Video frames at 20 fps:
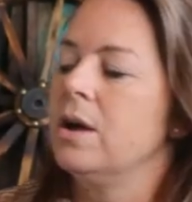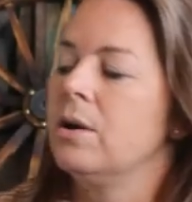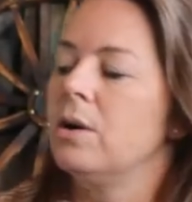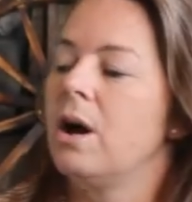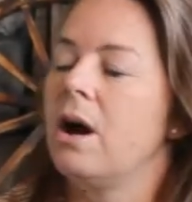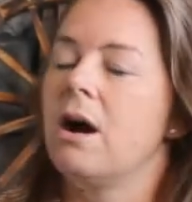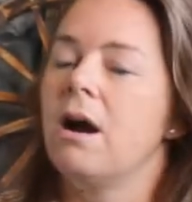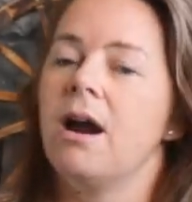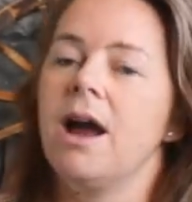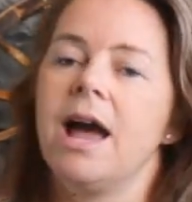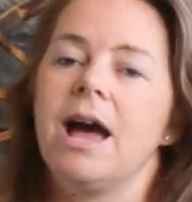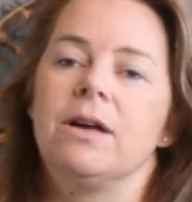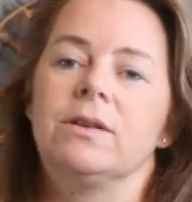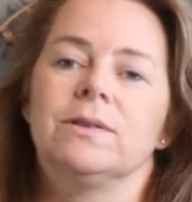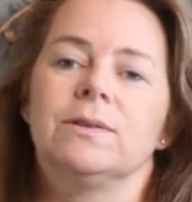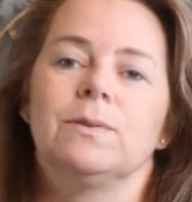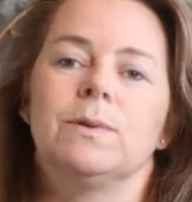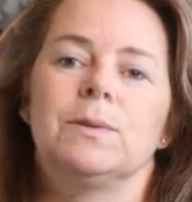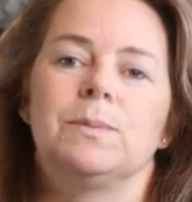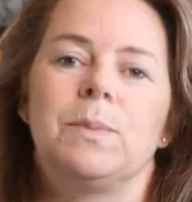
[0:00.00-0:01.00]
our
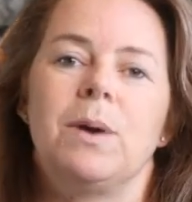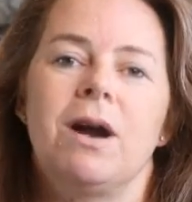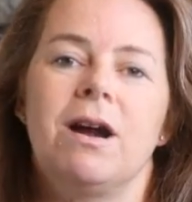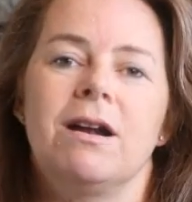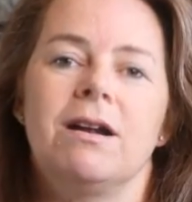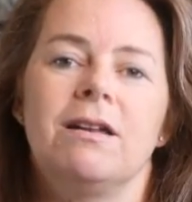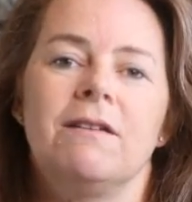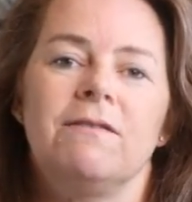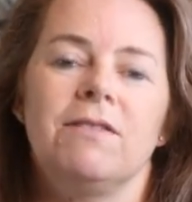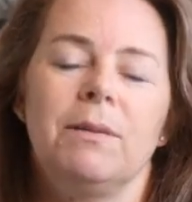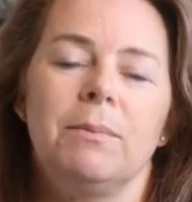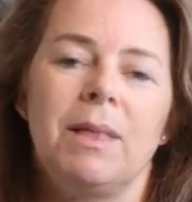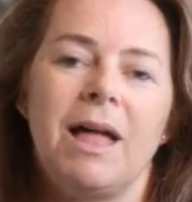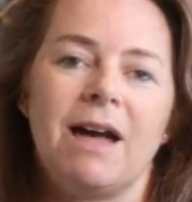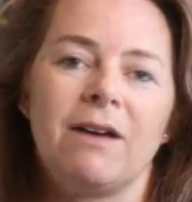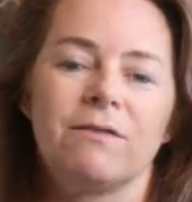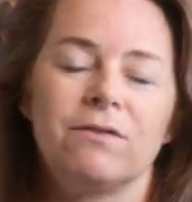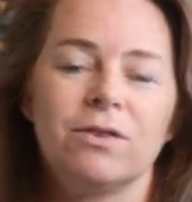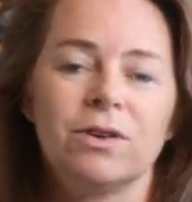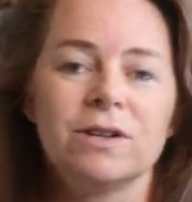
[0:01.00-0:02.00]
house was part of the
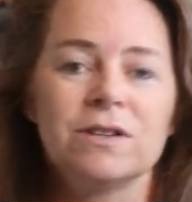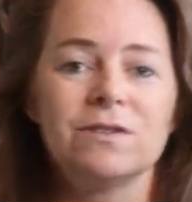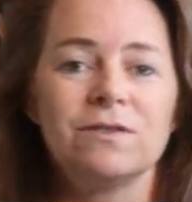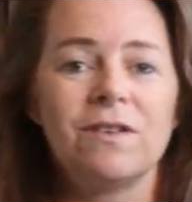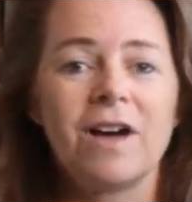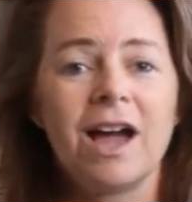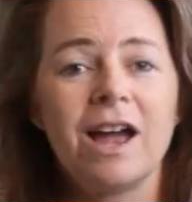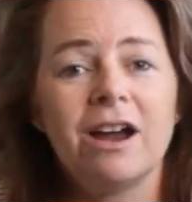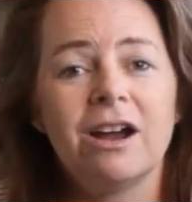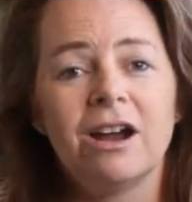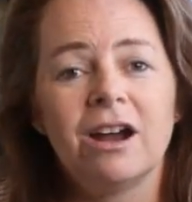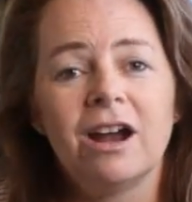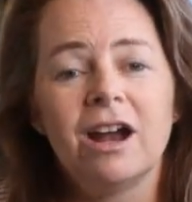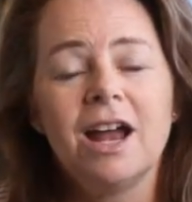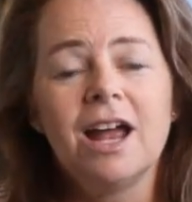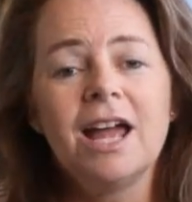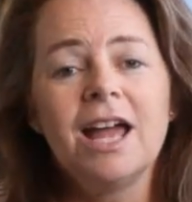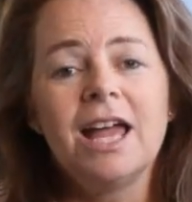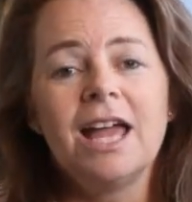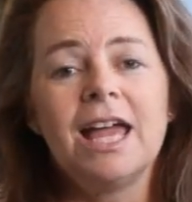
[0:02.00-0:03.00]
Black Forest Fire
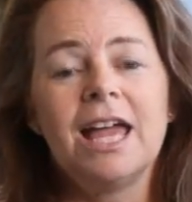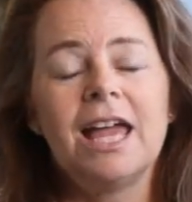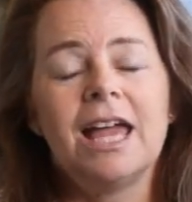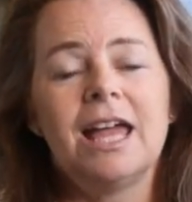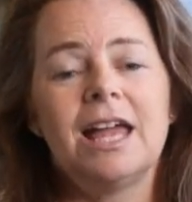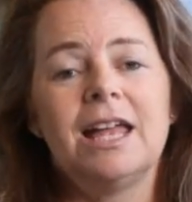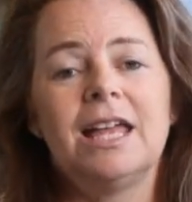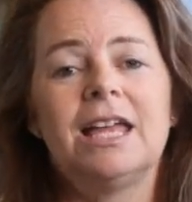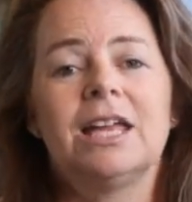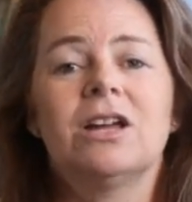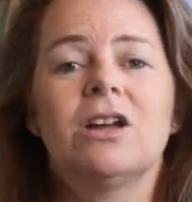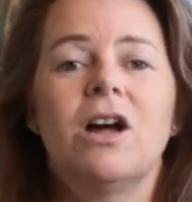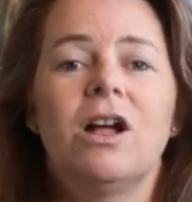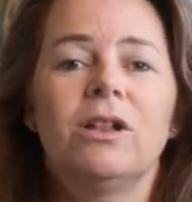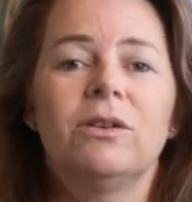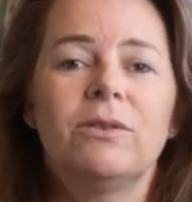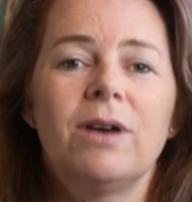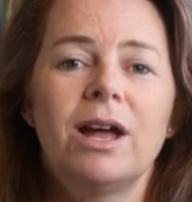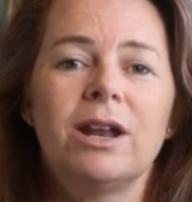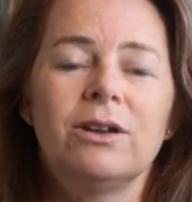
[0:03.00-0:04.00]
in
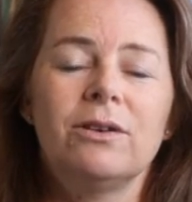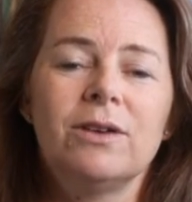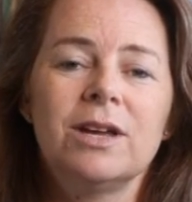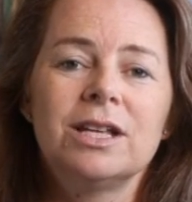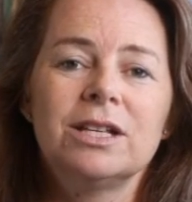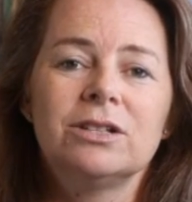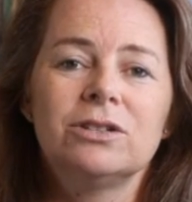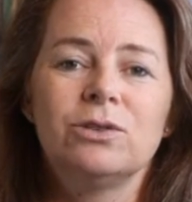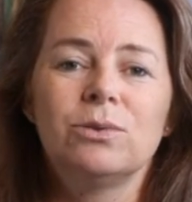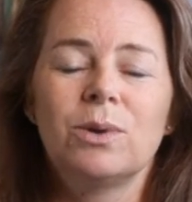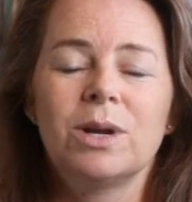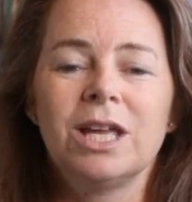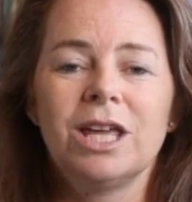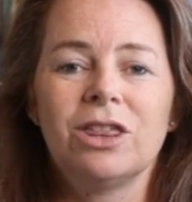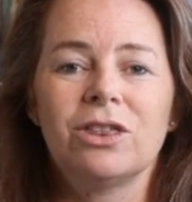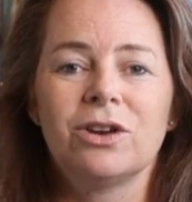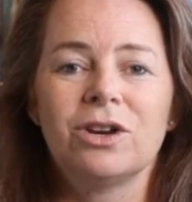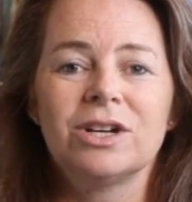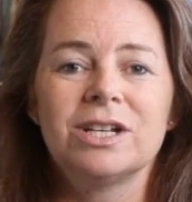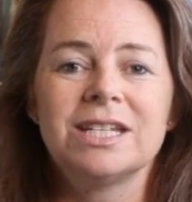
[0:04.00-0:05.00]
Colorado in
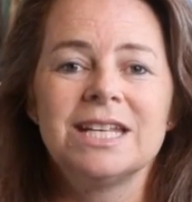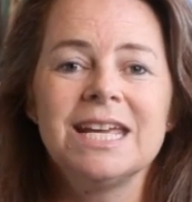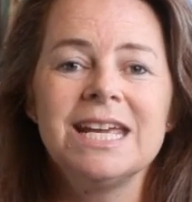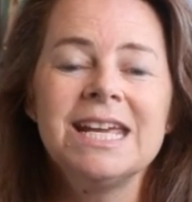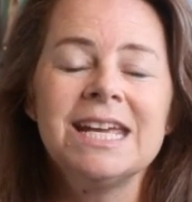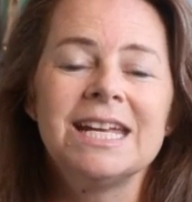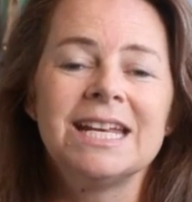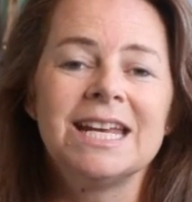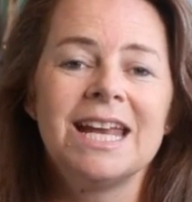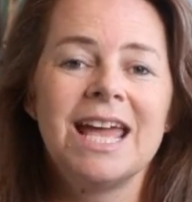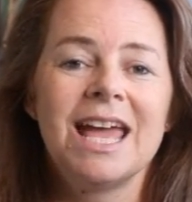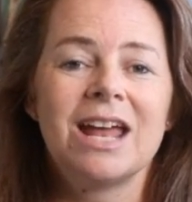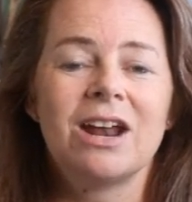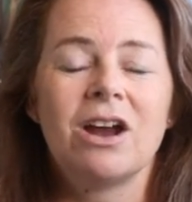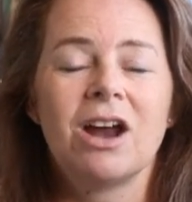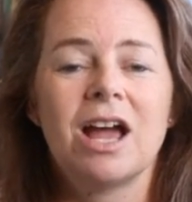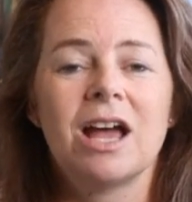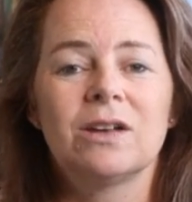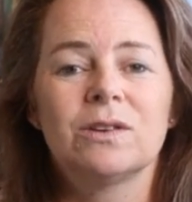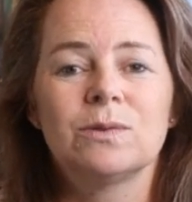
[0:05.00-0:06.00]
2013, and
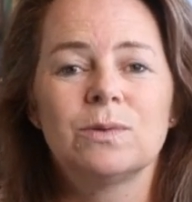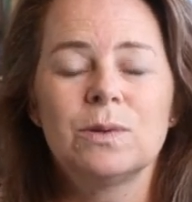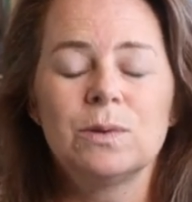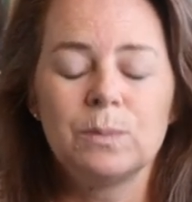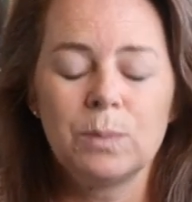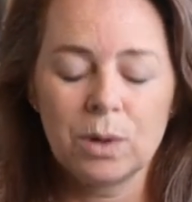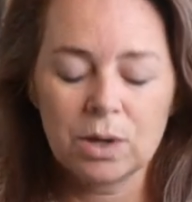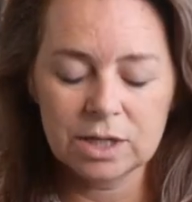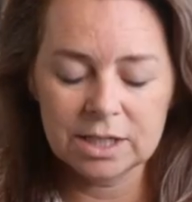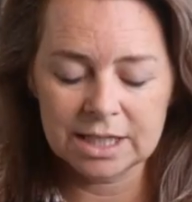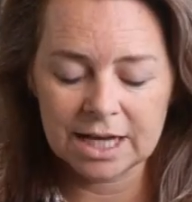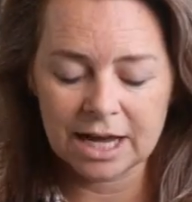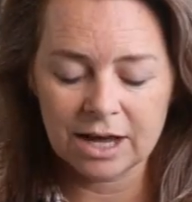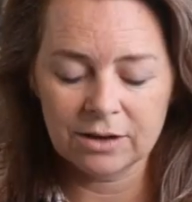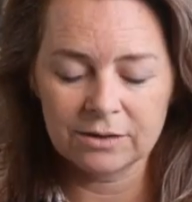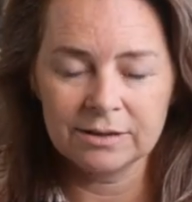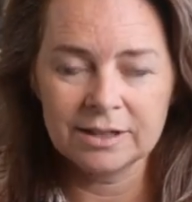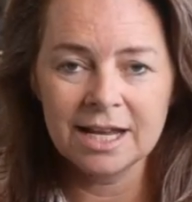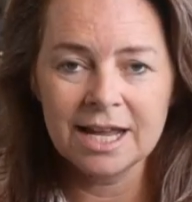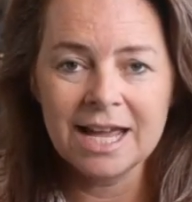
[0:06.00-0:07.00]
our house was burned
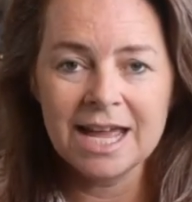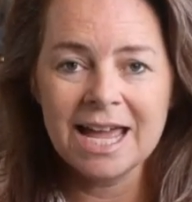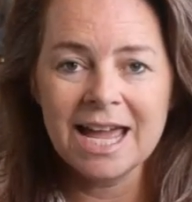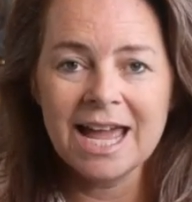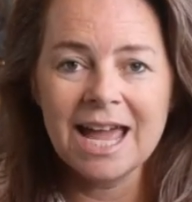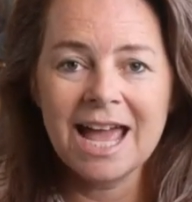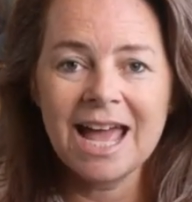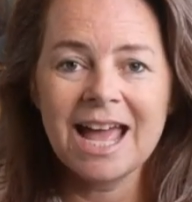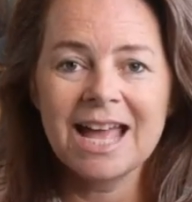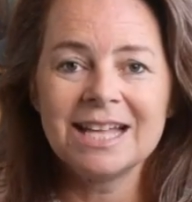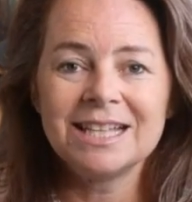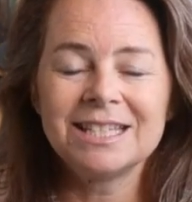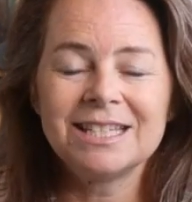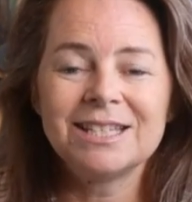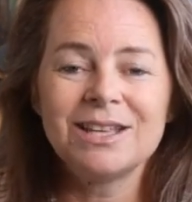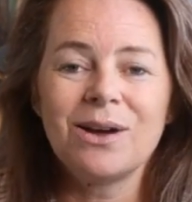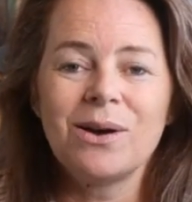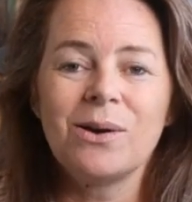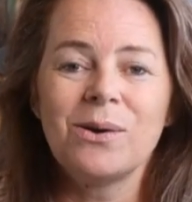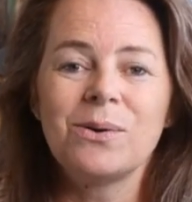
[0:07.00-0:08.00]
down. And
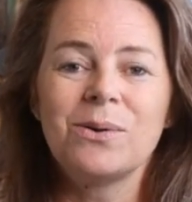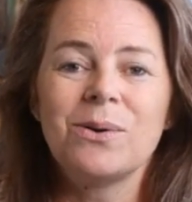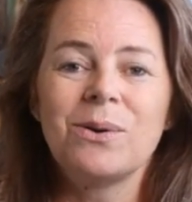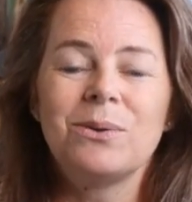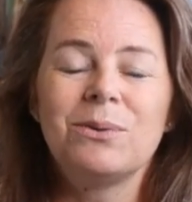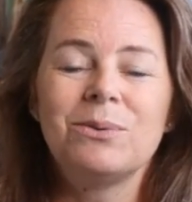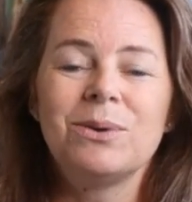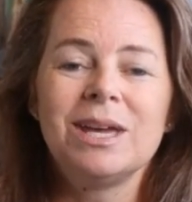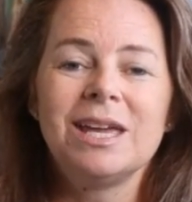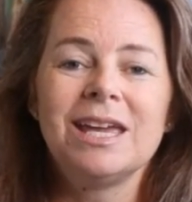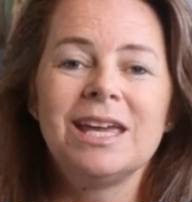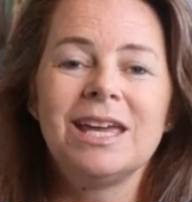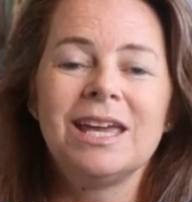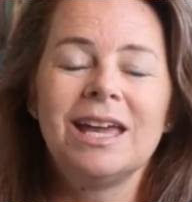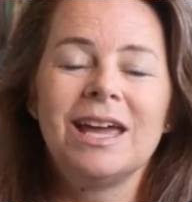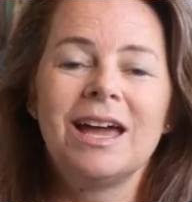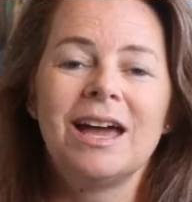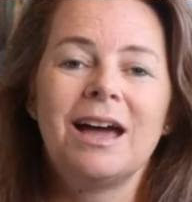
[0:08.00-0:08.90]
so we